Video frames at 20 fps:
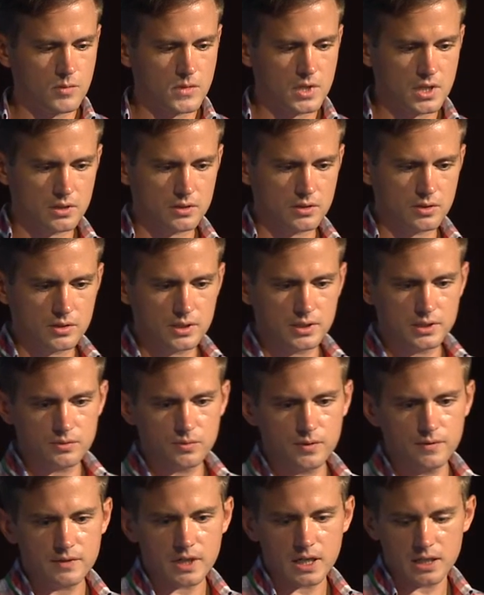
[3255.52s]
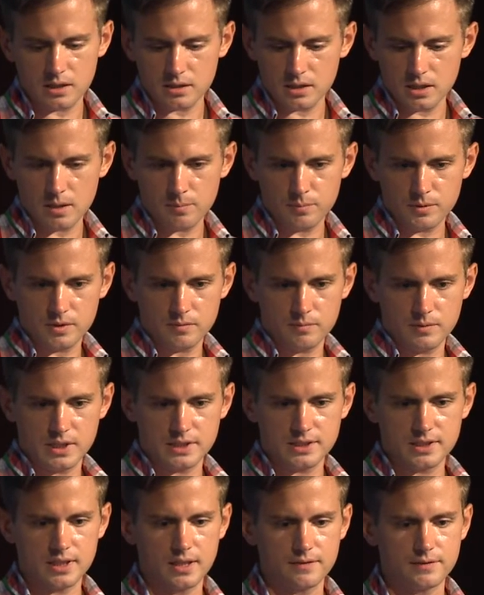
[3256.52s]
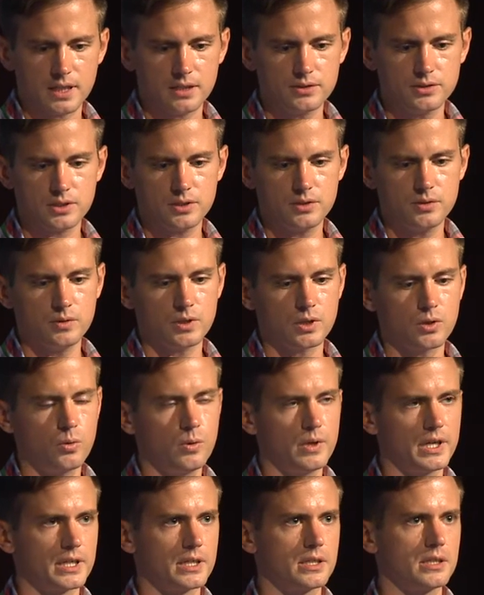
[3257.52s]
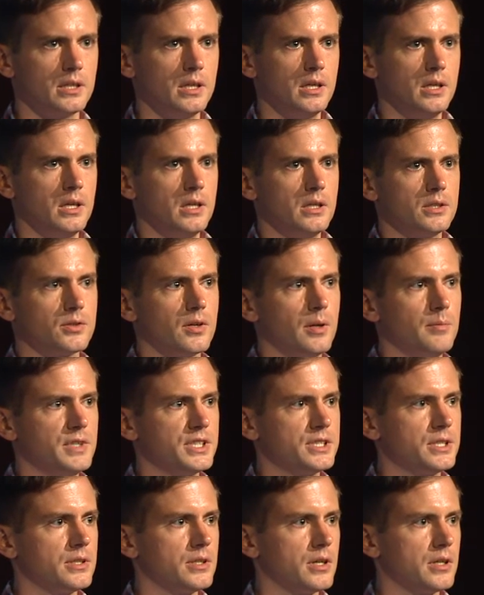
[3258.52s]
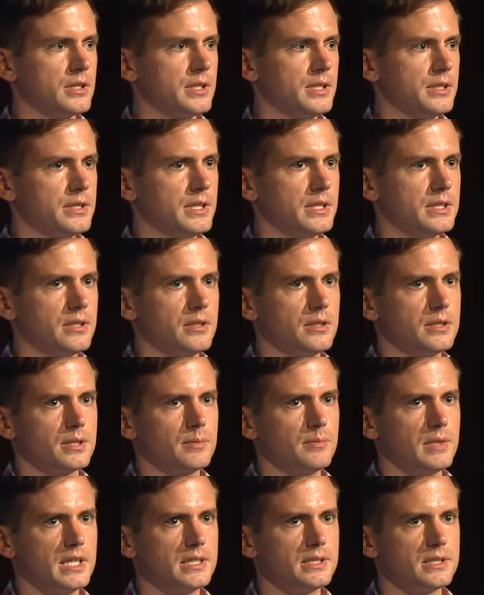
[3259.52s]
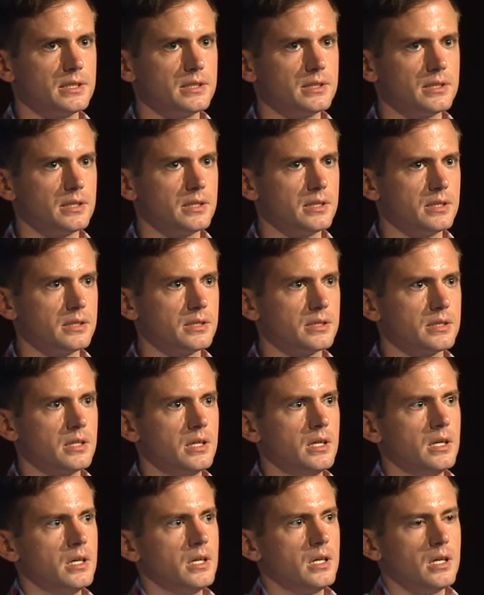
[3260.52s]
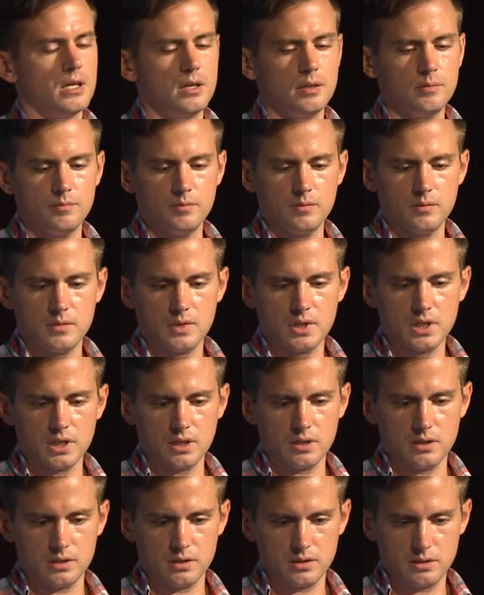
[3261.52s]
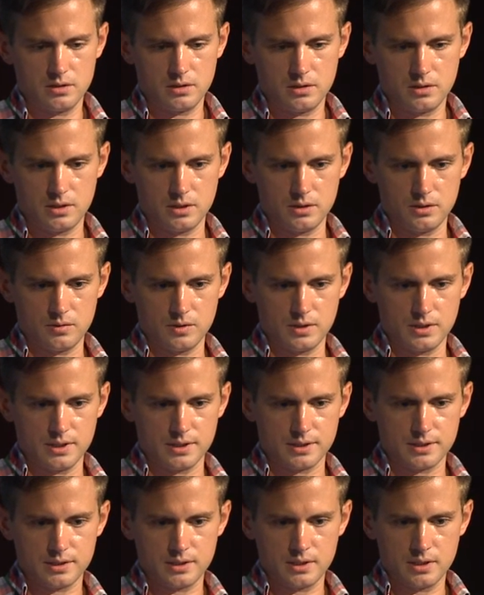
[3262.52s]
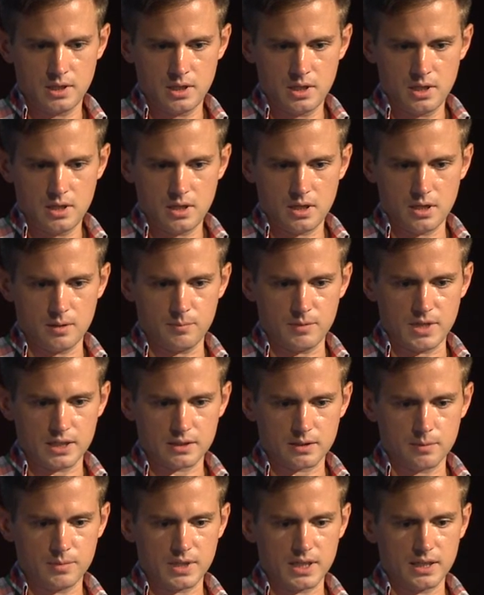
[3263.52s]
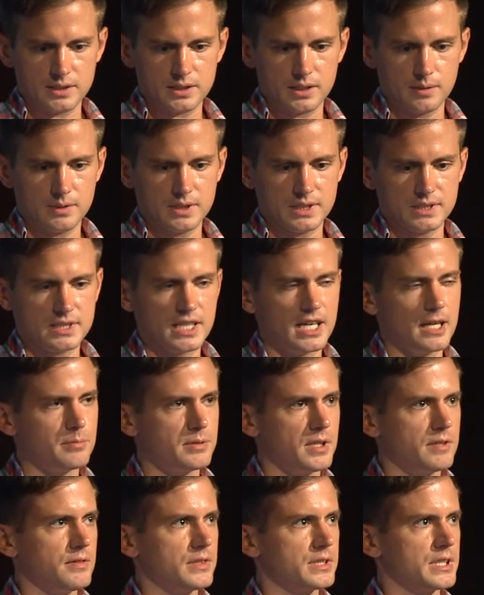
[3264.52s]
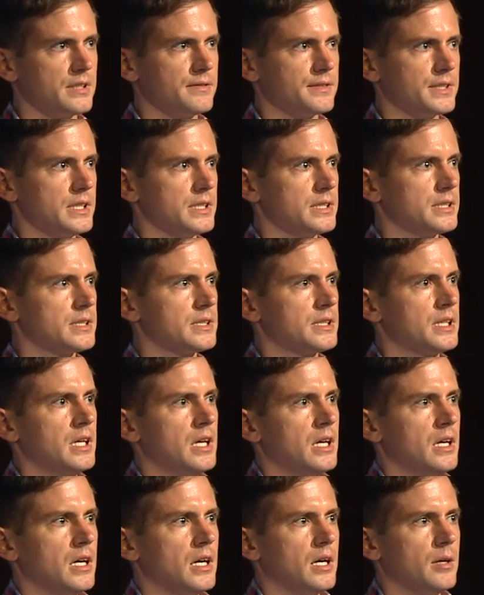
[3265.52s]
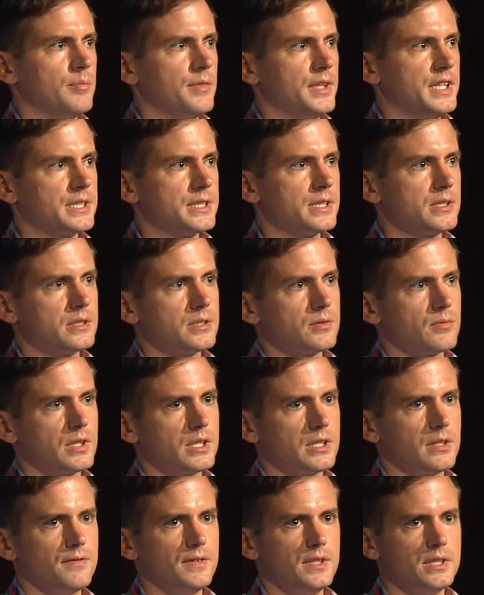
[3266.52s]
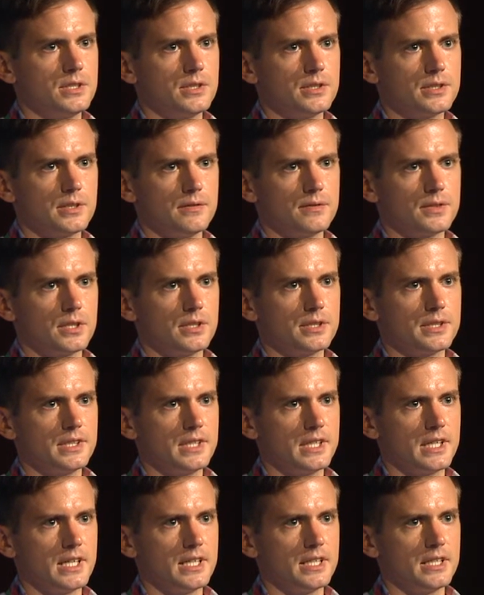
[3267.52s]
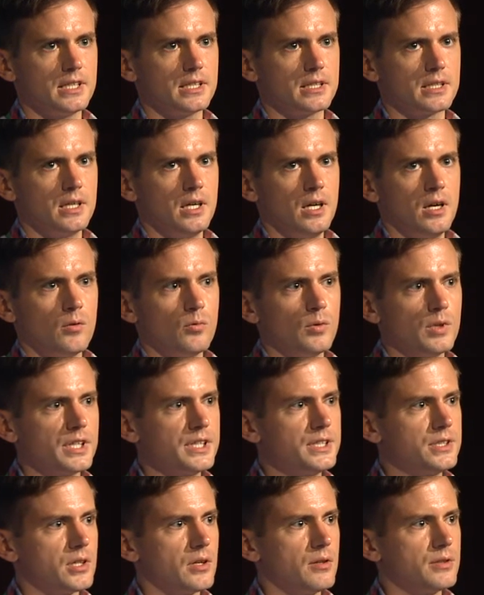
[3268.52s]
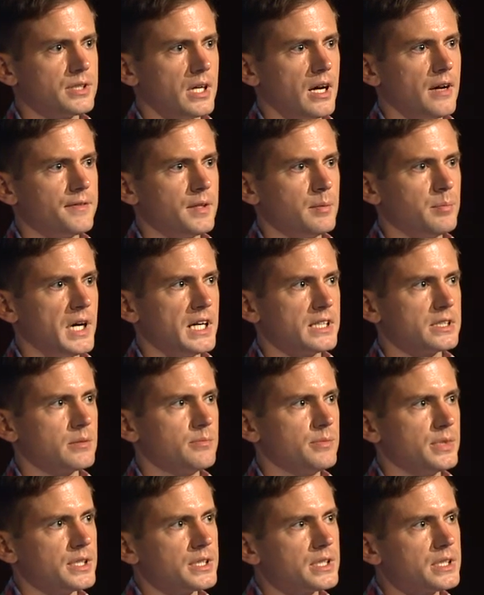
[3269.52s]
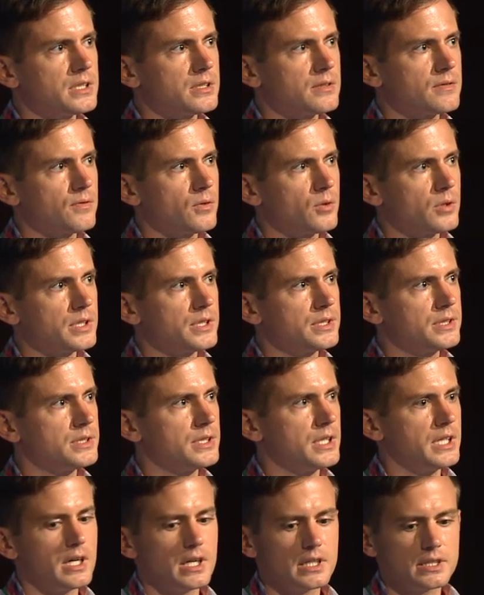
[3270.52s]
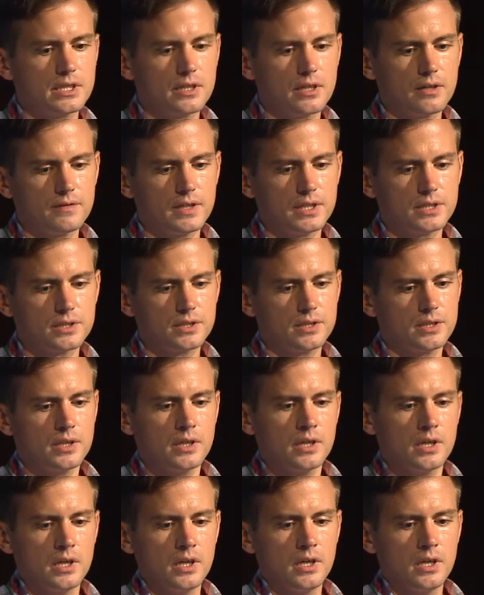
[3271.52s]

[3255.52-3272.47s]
So since we've got a couple of minutes left, I'll just do a quick. So I mentioned earlier that there are some nice things that that doing this at compile time at the type level gives us. This is one of the features of Circe that I think really shows off the possibilities for generic derivation.